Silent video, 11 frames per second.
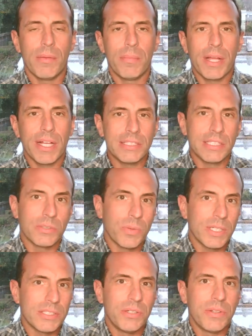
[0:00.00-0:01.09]
because this
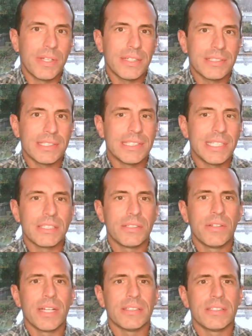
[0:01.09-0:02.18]
was 2006,
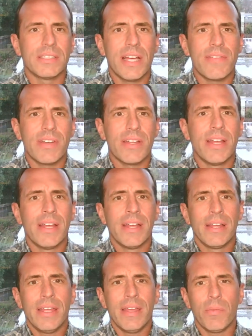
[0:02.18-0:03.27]
2007,
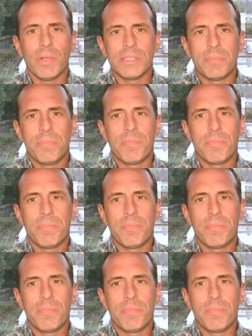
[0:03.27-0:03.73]
it was,